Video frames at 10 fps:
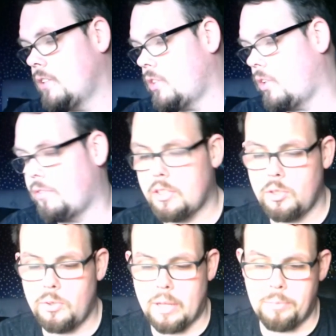So I've got
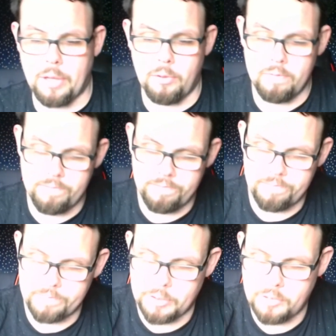two of them now.
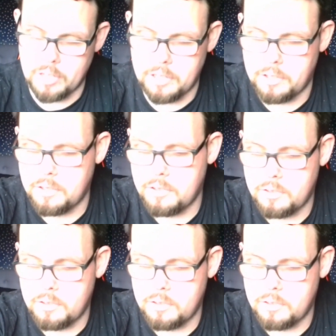I've got a